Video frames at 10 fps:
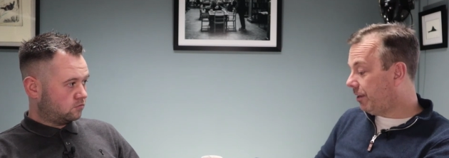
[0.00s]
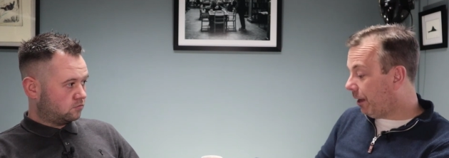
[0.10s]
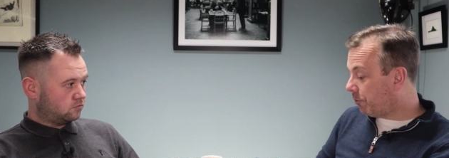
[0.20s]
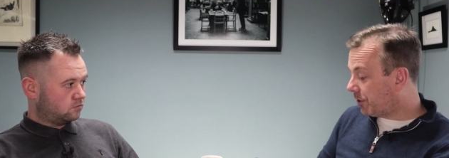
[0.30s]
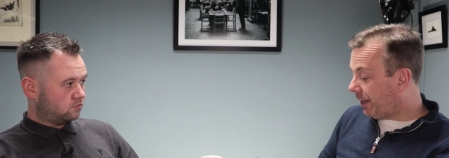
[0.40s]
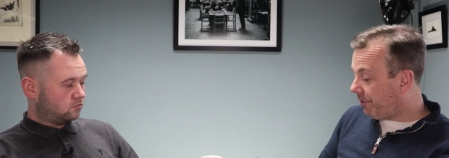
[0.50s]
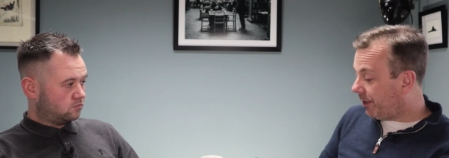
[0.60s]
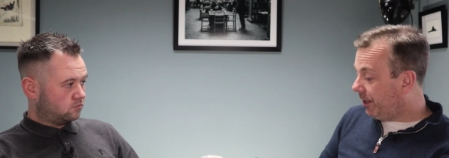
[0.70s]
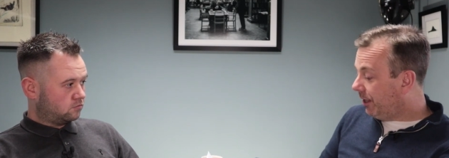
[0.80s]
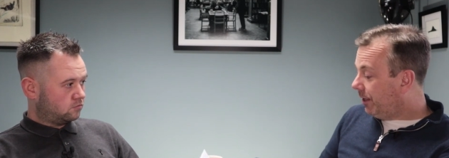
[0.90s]
Speaker 1: that was
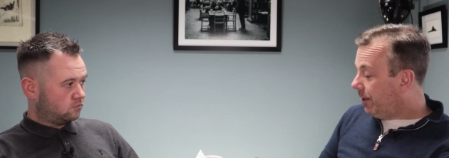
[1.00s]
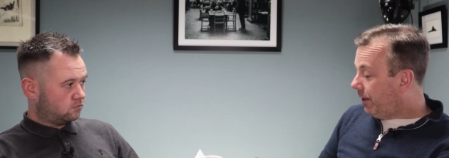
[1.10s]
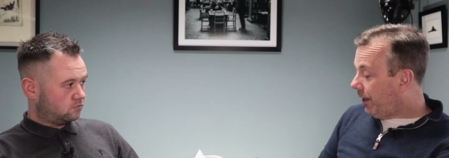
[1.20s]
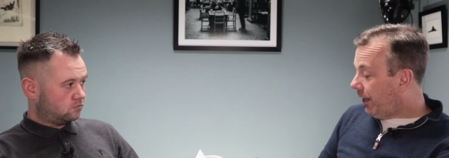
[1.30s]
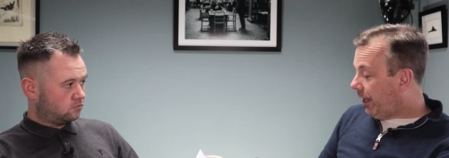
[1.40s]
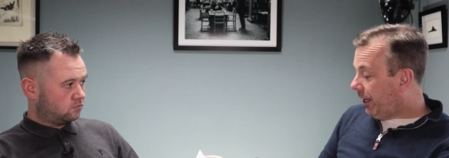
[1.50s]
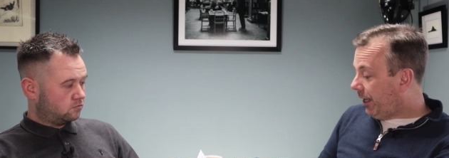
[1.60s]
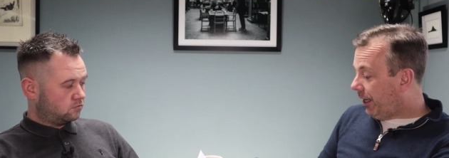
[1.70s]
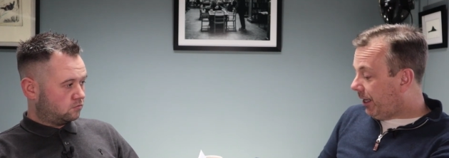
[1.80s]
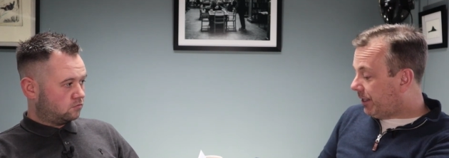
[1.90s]
given
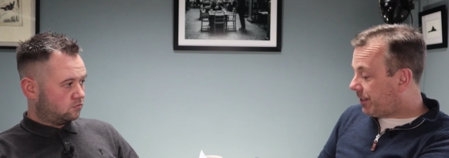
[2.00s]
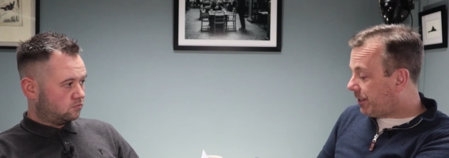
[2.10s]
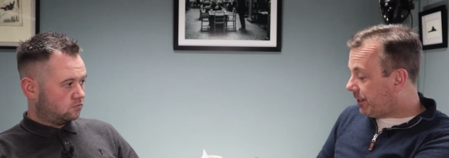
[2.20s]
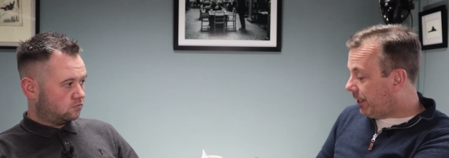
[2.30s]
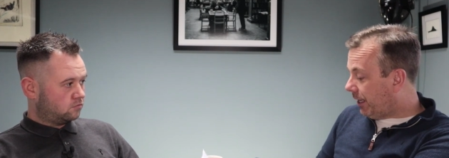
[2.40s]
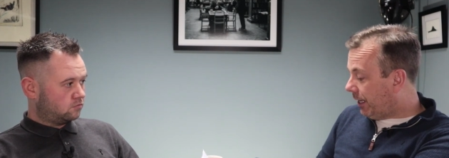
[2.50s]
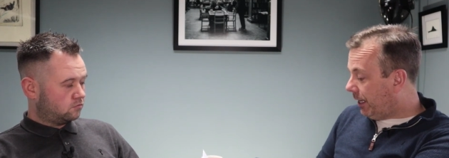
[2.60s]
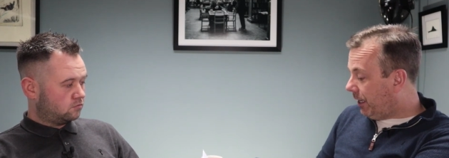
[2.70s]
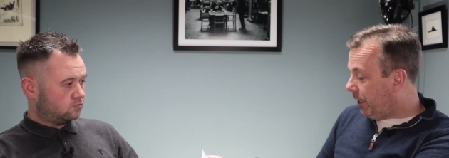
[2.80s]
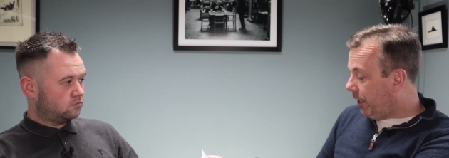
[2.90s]
is,
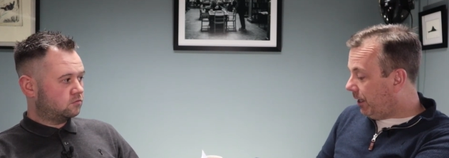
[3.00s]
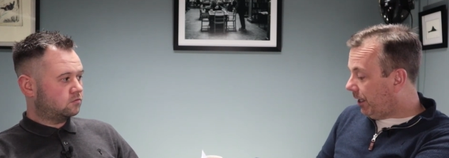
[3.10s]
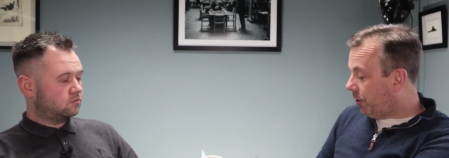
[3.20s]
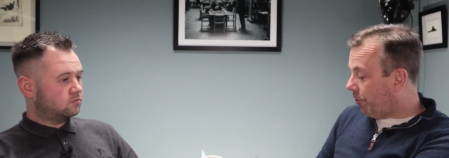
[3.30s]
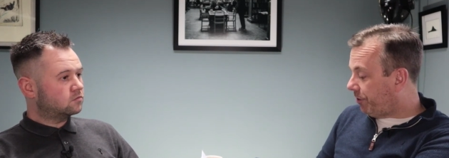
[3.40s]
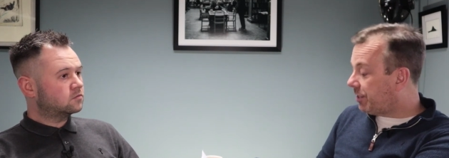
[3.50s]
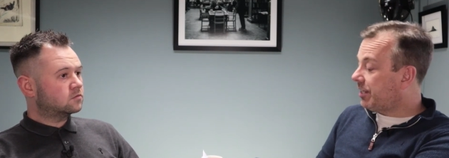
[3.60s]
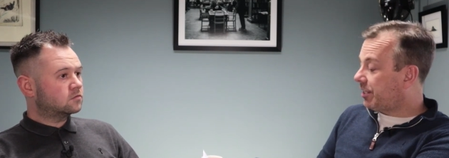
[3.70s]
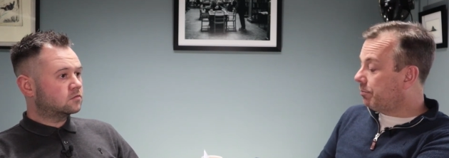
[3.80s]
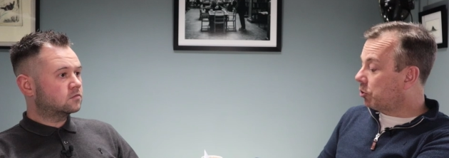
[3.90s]
you know, if your
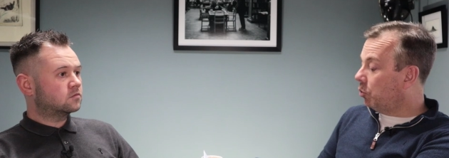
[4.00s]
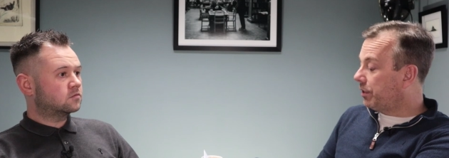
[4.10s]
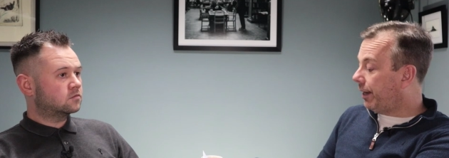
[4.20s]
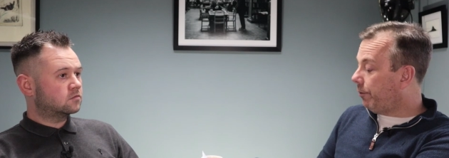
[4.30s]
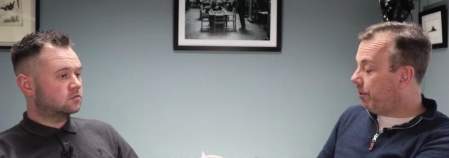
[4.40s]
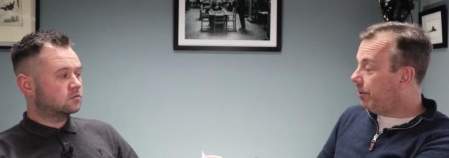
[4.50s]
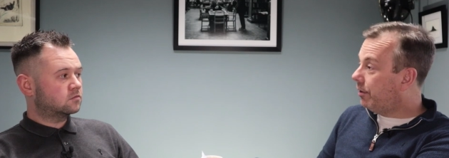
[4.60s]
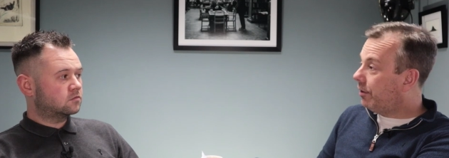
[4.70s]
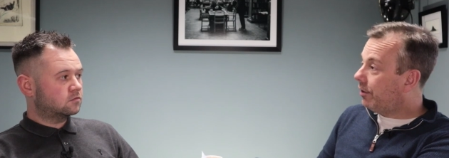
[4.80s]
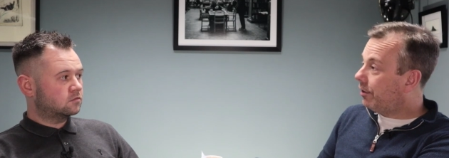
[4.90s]
systems go down,
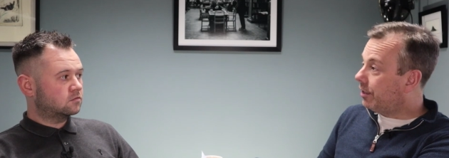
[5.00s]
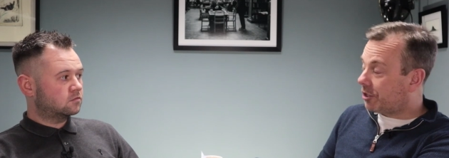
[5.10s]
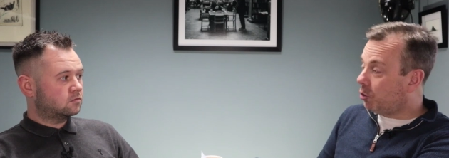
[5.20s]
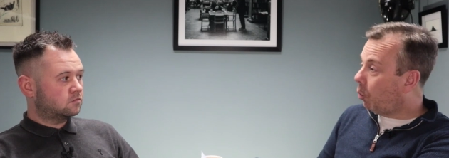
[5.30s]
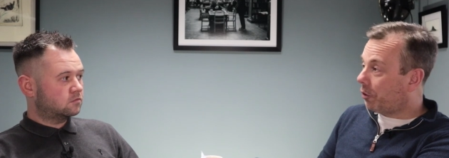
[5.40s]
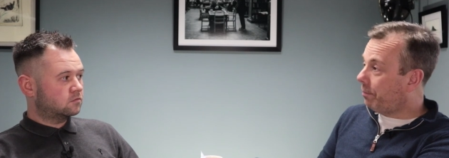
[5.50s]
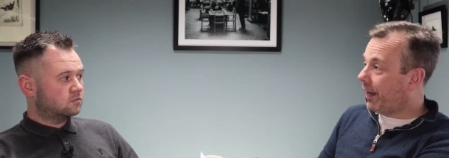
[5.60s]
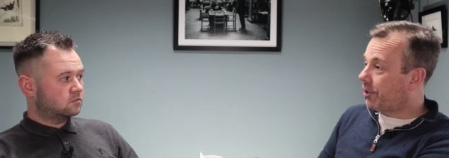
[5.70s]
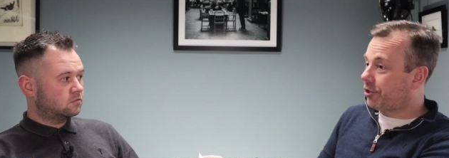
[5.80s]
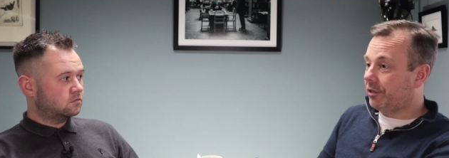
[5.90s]
there's no
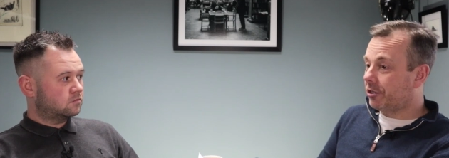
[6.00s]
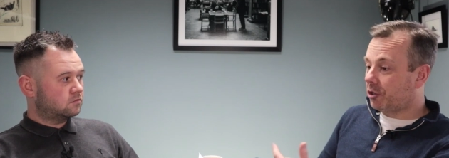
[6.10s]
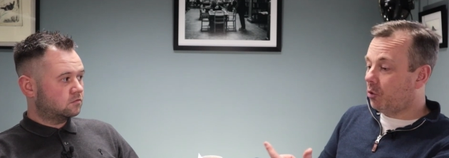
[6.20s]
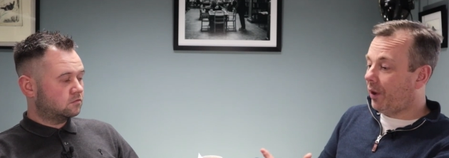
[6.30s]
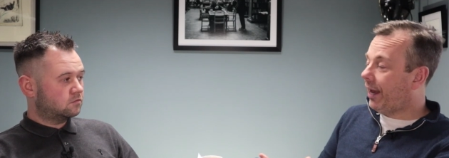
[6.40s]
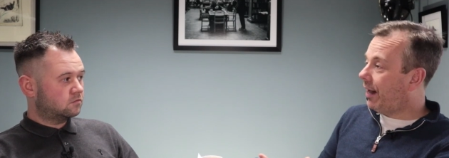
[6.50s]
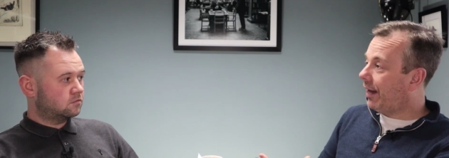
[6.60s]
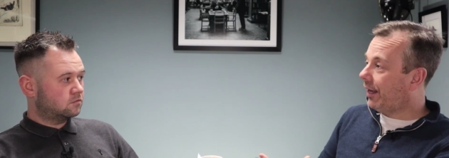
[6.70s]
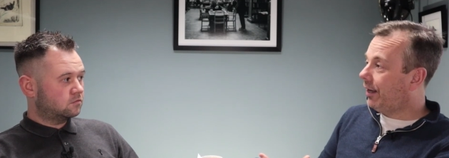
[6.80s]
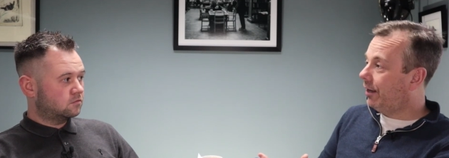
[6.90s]
automation, there's no
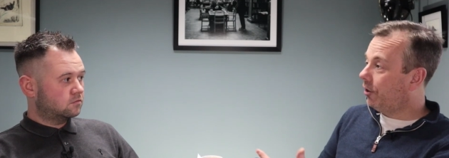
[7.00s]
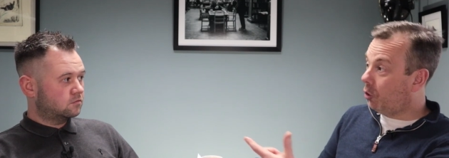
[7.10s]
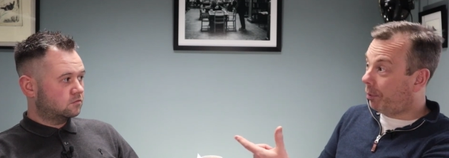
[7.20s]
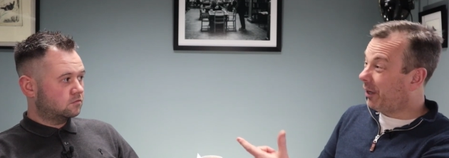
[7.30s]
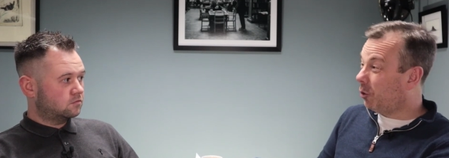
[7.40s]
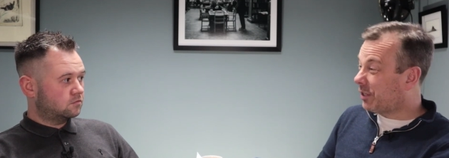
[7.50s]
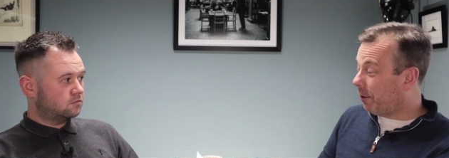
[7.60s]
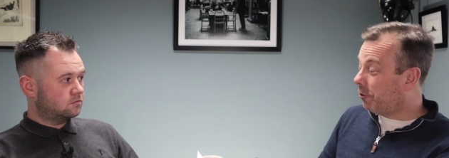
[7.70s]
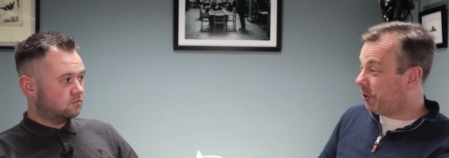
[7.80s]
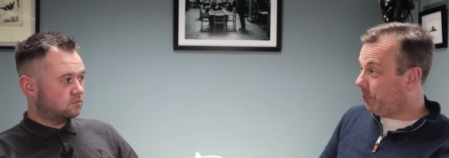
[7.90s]
AI, nobody knows how
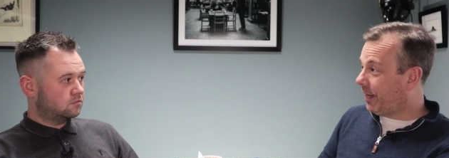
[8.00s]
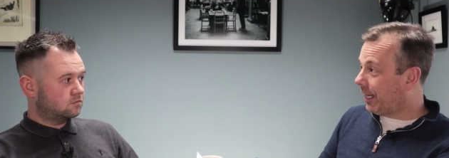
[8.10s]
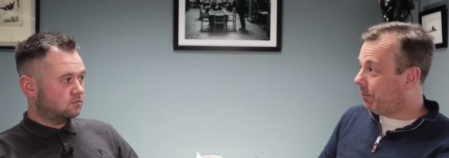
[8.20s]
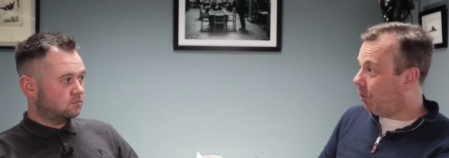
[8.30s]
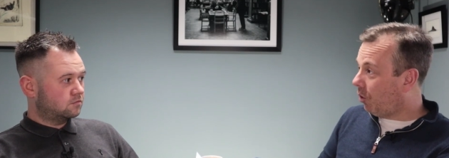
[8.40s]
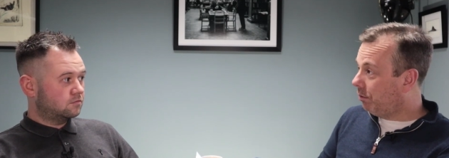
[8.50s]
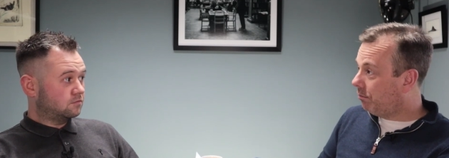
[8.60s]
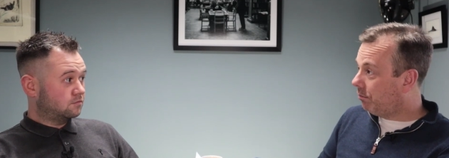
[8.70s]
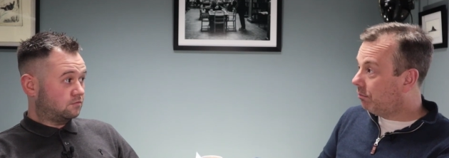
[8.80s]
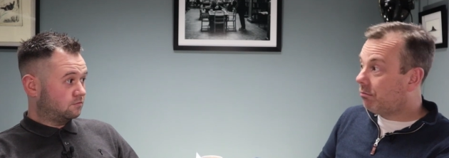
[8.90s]
to do it anymore.
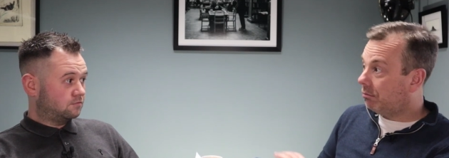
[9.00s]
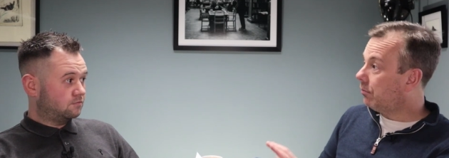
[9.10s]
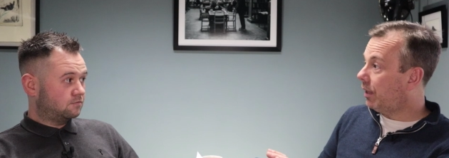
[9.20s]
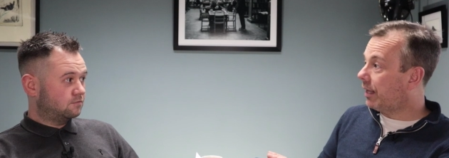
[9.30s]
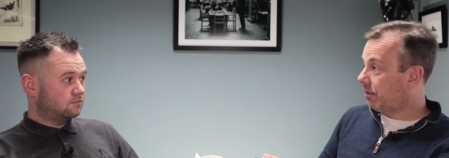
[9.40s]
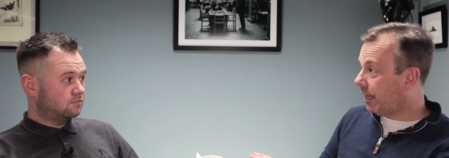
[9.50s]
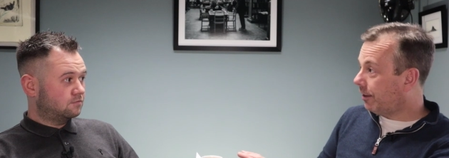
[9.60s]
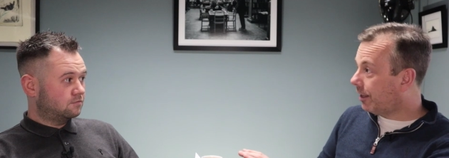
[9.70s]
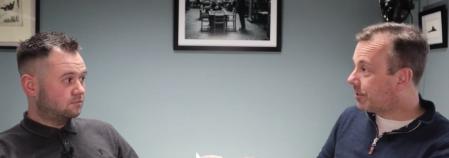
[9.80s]
That that that's